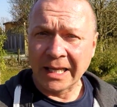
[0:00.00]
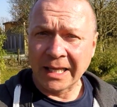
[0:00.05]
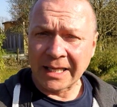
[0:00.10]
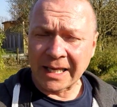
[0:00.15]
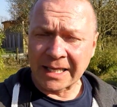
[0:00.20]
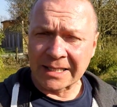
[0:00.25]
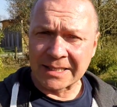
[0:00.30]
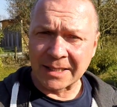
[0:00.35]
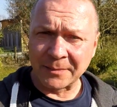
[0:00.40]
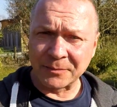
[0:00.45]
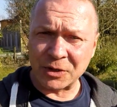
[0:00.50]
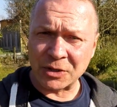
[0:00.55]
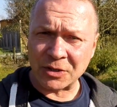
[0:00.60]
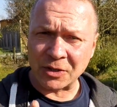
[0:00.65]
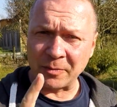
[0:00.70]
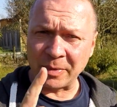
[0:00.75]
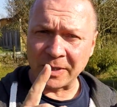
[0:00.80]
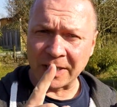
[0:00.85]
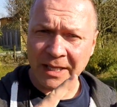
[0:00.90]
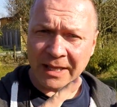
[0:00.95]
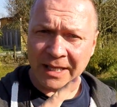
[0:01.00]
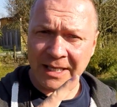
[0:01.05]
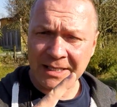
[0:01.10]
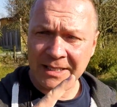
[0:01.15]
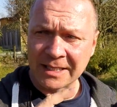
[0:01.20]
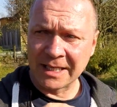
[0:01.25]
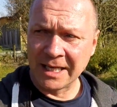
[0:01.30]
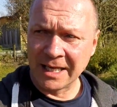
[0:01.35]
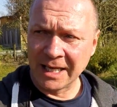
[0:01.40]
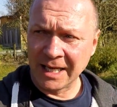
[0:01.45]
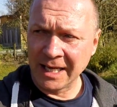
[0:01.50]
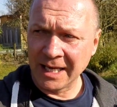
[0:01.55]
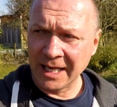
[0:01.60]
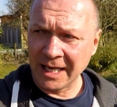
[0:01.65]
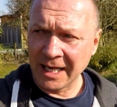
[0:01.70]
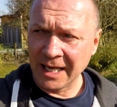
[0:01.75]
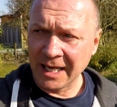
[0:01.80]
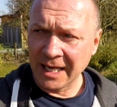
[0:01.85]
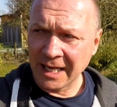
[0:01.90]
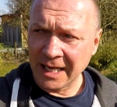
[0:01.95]
Yes, I'm just going to plant that,
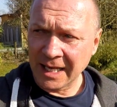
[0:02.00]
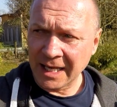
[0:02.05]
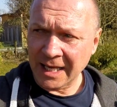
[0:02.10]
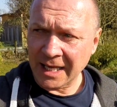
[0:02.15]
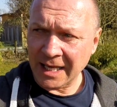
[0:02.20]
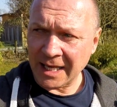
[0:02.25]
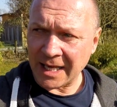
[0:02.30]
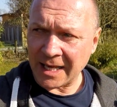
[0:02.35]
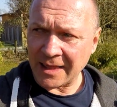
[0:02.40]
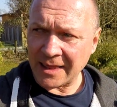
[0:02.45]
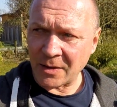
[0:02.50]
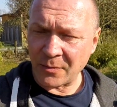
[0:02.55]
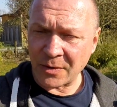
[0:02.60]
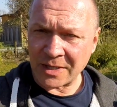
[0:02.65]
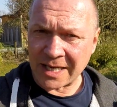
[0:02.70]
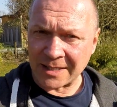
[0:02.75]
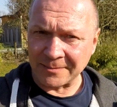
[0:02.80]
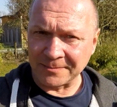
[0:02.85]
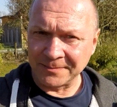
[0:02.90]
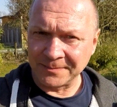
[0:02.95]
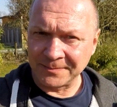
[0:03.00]
and then we're done.